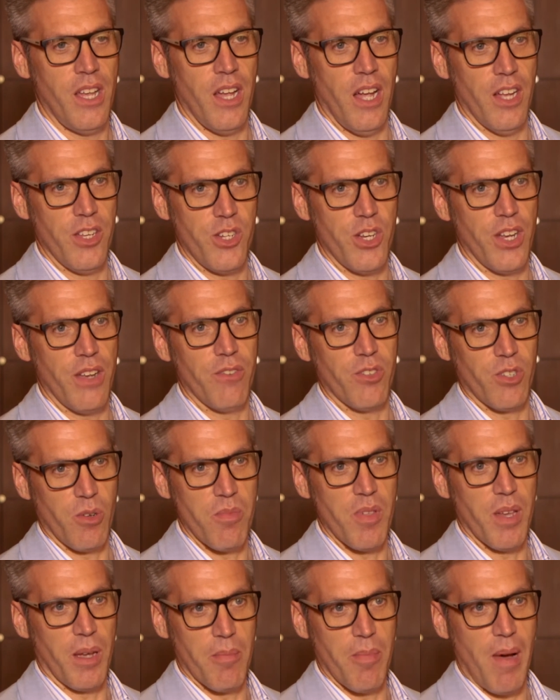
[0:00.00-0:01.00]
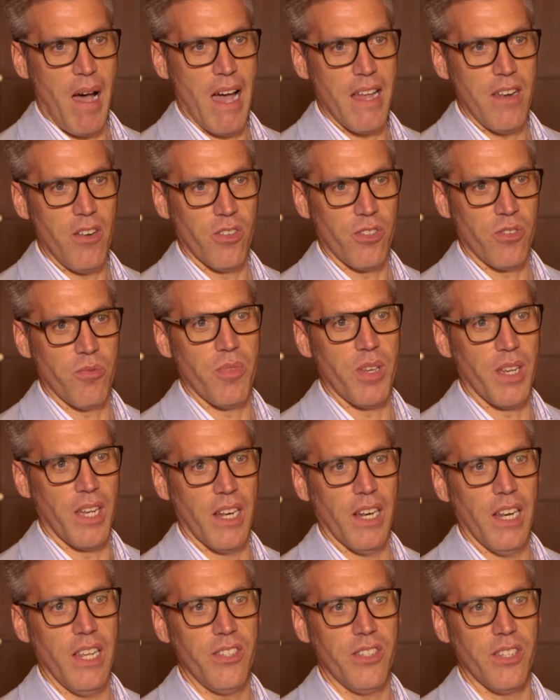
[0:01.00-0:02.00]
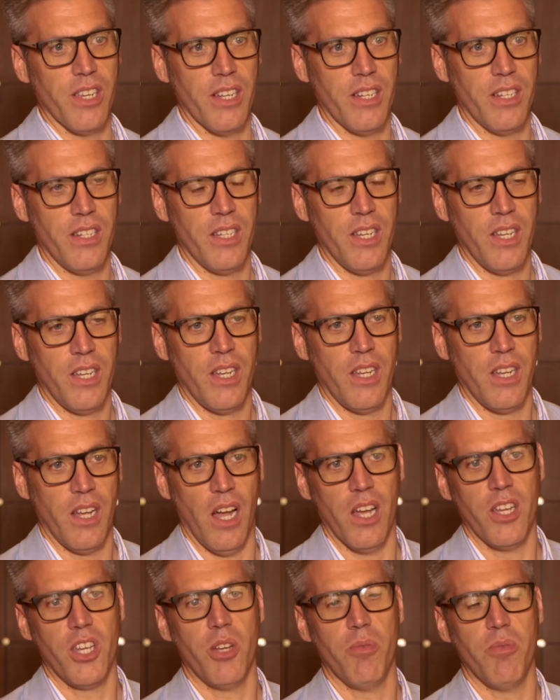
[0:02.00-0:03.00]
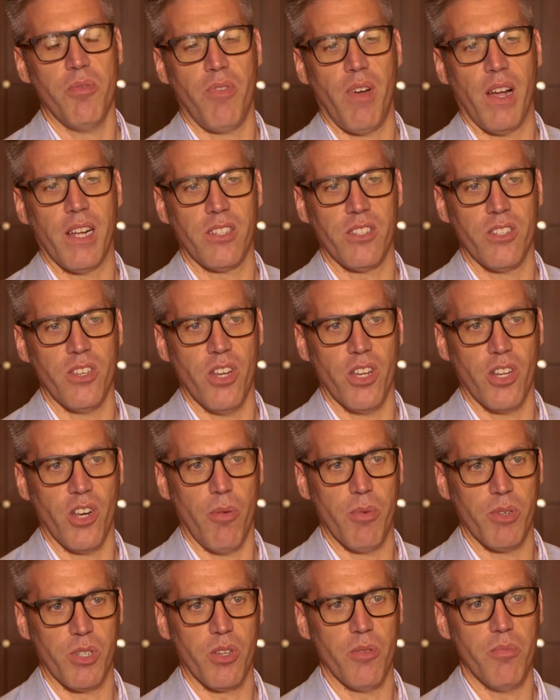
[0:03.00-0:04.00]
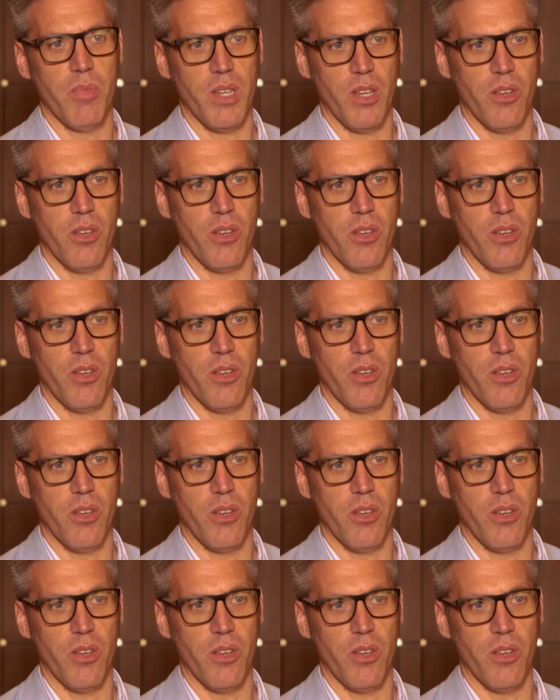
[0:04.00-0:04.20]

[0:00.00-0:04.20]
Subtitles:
achieve something bad or something illicit, human factors and ergonomics can be